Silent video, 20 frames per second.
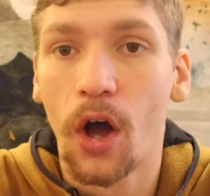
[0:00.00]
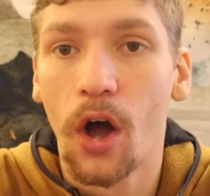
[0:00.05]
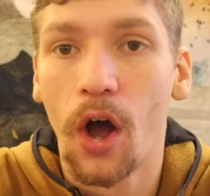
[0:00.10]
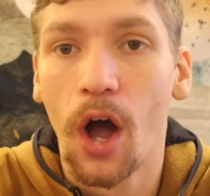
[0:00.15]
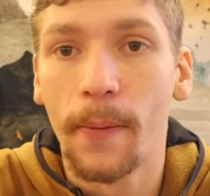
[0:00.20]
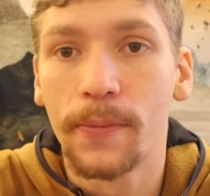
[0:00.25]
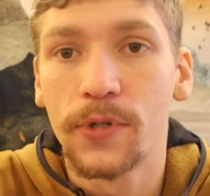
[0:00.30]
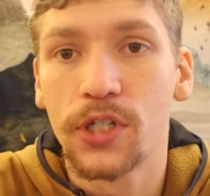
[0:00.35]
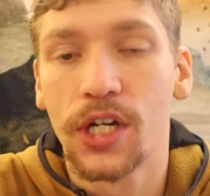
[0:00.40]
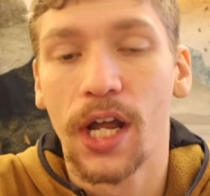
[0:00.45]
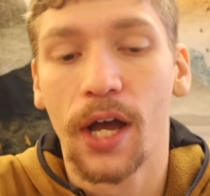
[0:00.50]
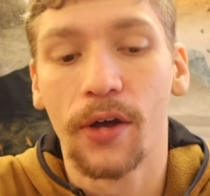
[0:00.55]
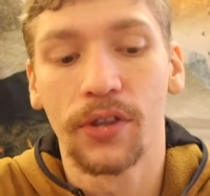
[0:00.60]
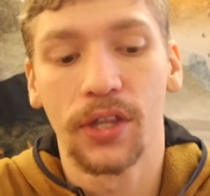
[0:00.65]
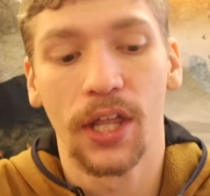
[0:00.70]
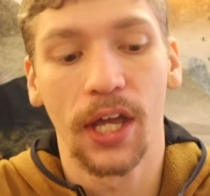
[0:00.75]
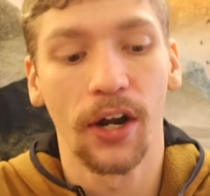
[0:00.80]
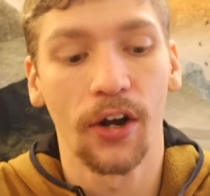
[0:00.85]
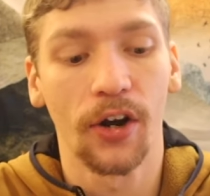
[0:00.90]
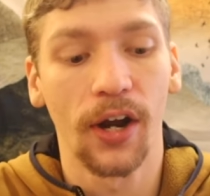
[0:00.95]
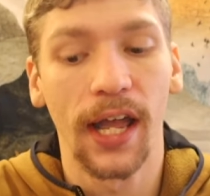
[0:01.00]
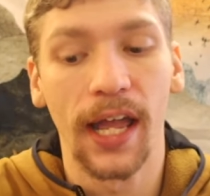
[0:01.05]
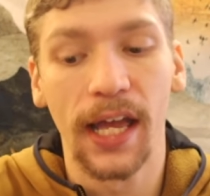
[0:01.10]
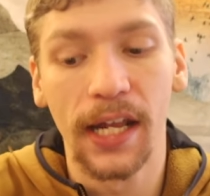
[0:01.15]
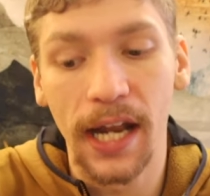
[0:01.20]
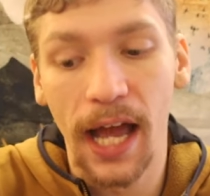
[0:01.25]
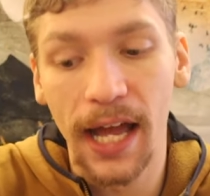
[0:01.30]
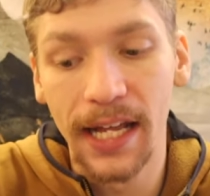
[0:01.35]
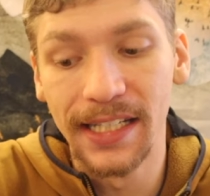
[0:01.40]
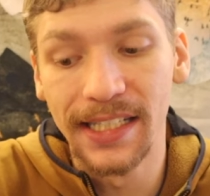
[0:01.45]
option out there,
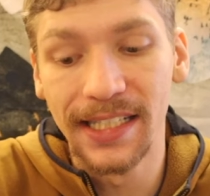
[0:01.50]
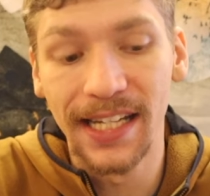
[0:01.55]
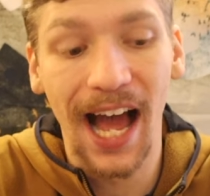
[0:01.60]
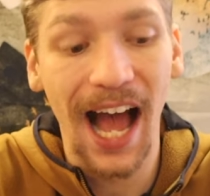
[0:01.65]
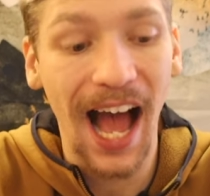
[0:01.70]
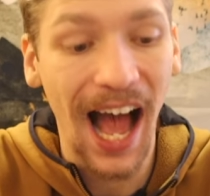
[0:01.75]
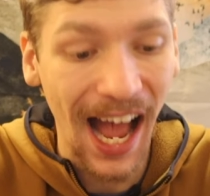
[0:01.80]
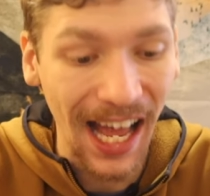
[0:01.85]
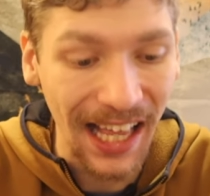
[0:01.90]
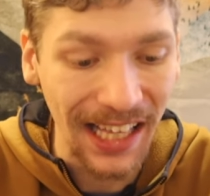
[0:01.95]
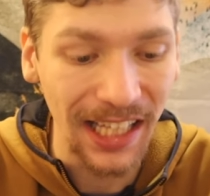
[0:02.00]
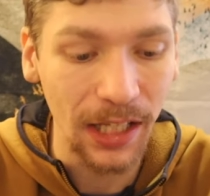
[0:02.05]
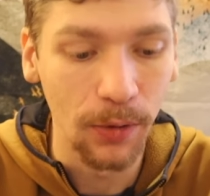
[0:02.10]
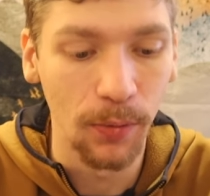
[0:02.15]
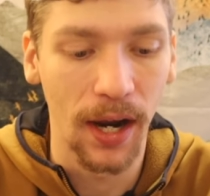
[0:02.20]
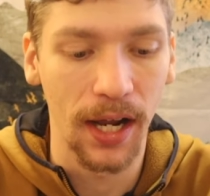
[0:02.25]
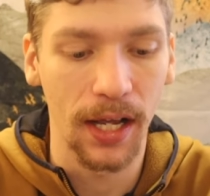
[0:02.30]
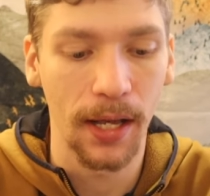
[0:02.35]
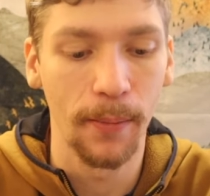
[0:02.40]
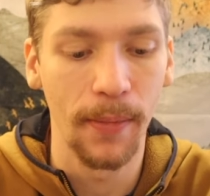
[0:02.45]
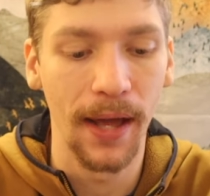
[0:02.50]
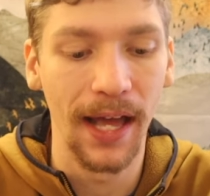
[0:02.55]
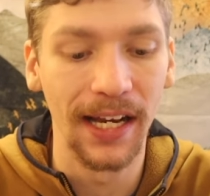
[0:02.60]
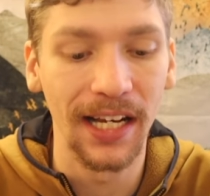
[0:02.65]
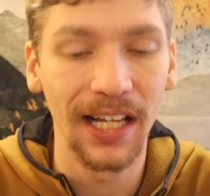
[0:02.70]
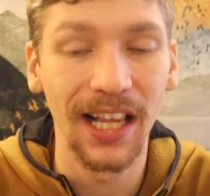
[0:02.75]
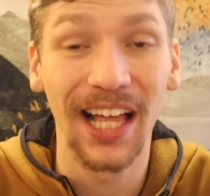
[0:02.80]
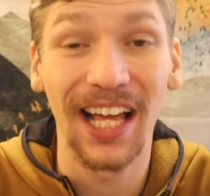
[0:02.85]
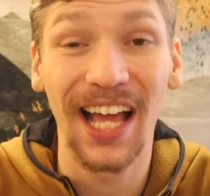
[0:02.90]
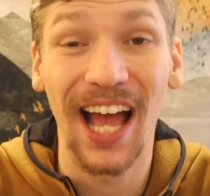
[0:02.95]
and I highly
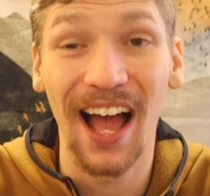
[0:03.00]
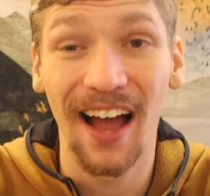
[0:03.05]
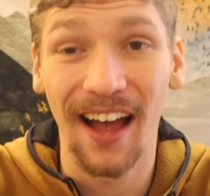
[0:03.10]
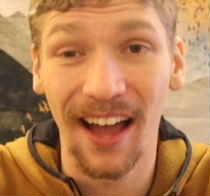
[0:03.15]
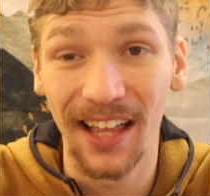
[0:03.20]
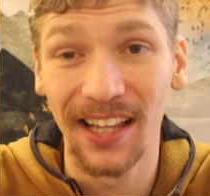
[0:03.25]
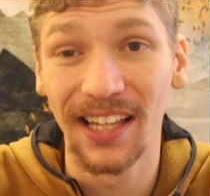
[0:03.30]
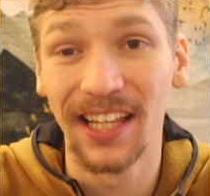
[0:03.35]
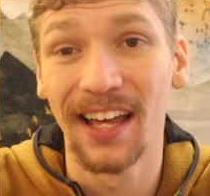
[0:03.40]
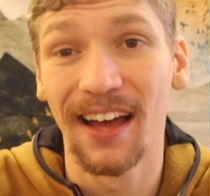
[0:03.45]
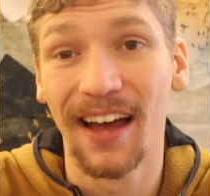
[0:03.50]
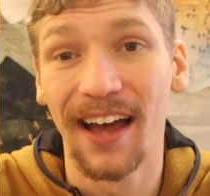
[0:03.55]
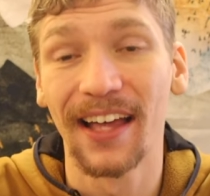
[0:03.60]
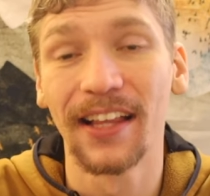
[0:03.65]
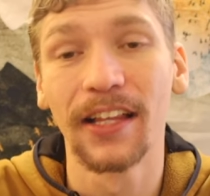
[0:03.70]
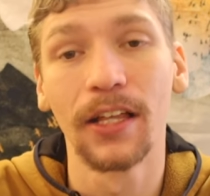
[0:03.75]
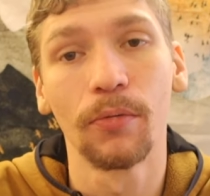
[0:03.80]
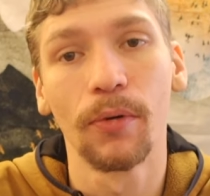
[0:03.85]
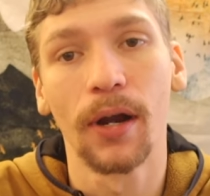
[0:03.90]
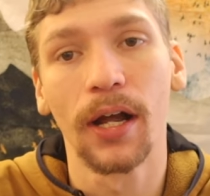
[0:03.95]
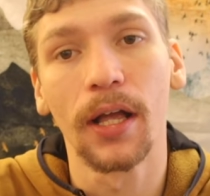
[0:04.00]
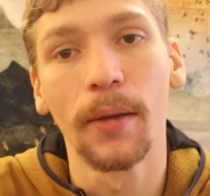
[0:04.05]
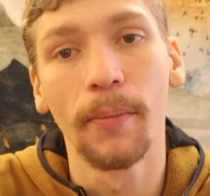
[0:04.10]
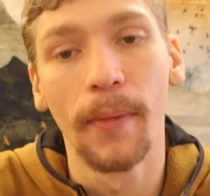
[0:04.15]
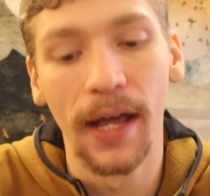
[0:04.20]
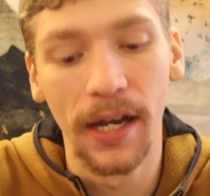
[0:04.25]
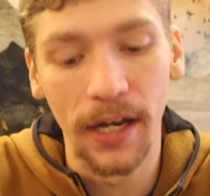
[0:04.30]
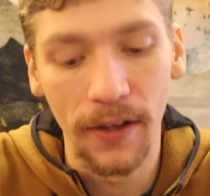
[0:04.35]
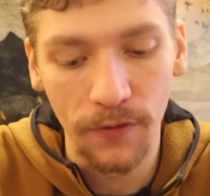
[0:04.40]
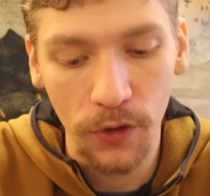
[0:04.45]
recommend, like highly
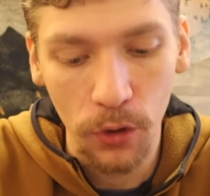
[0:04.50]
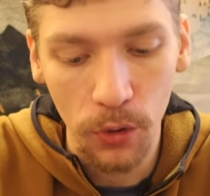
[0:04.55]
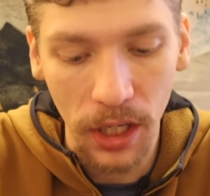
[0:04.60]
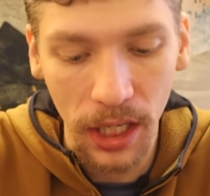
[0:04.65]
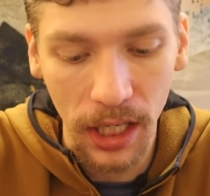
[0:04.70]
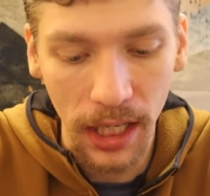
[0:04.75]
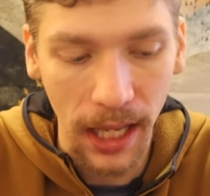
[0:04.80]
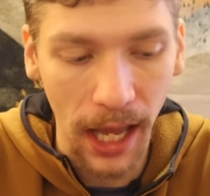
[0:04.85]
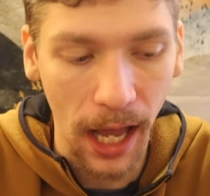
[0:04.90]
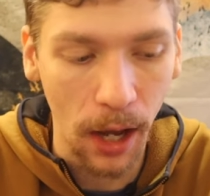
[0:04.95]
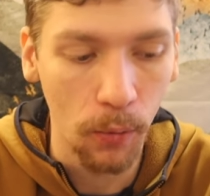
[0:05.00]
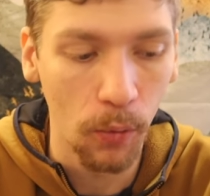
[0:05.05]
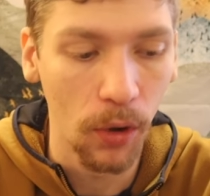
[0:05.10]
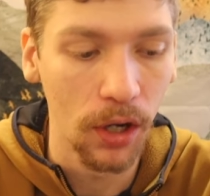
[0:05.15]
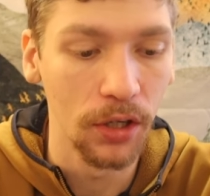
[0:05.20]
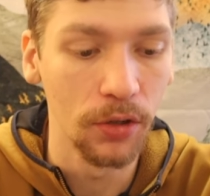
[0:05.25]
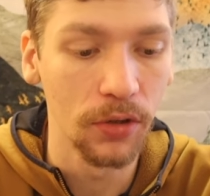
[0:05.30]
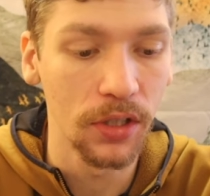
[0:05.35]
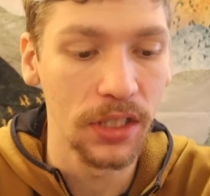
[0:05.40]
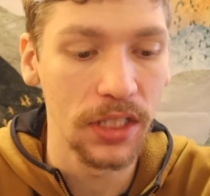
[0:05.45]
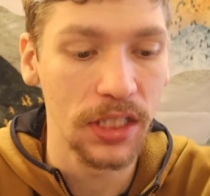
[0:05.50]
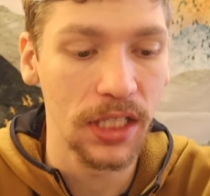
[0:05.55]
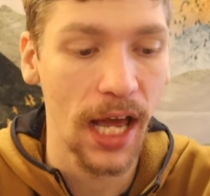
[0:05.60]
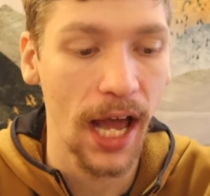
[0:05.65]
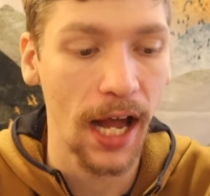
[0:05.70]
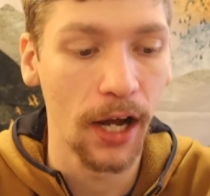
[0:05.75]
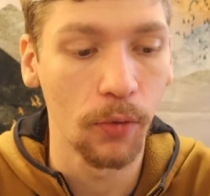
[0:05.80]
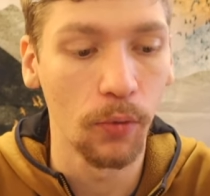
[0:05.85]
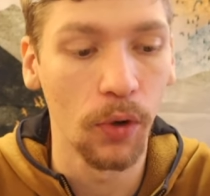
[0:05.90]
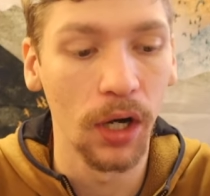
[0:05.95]
recommend, if you can get one, you can
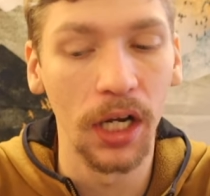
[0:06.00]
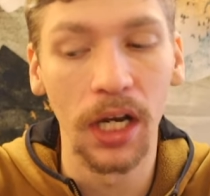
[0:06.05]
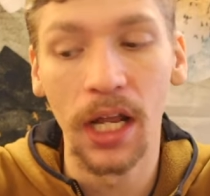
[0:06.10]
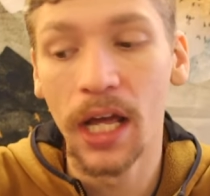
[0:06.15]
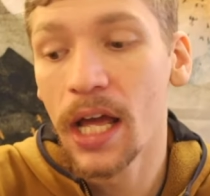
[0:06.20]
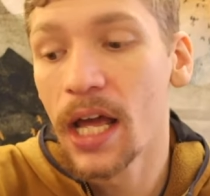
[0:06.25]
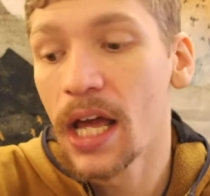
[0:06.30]
snag one.